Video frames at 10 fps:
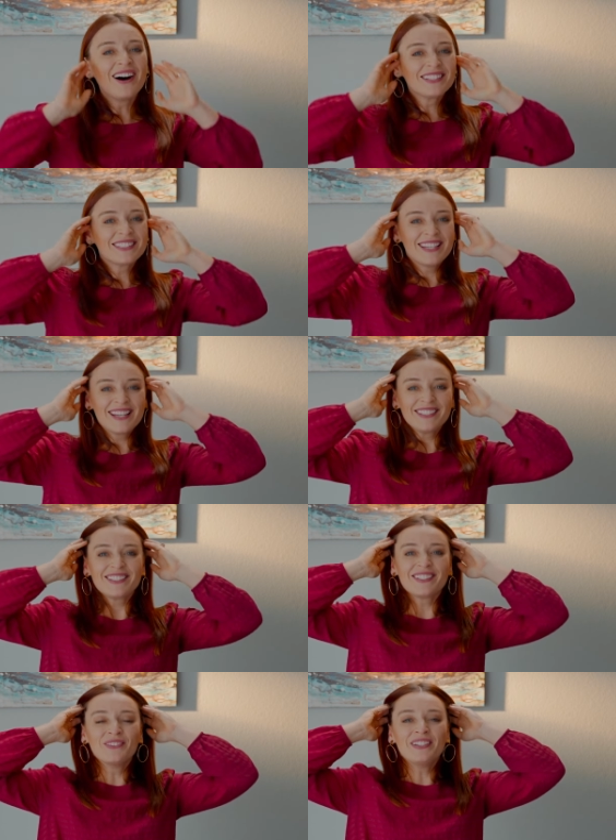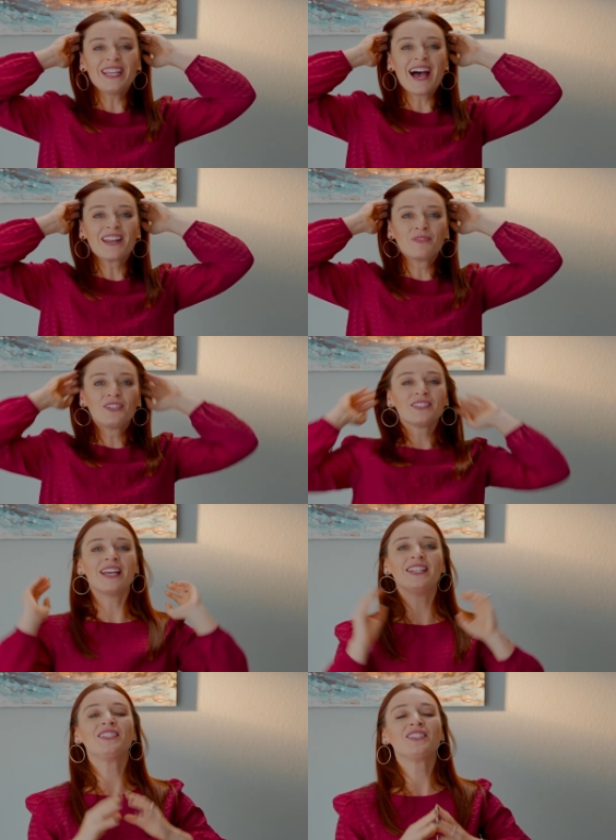Austin has so many animals
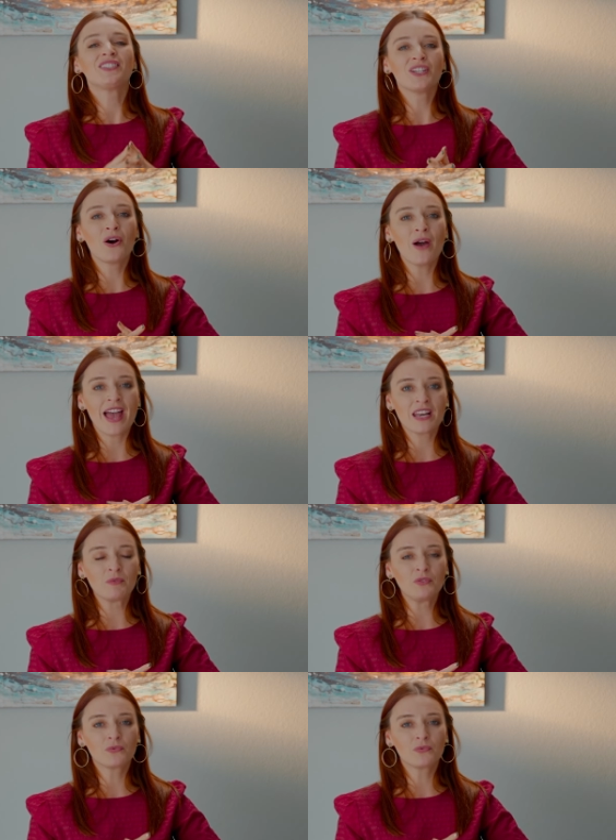and is so animal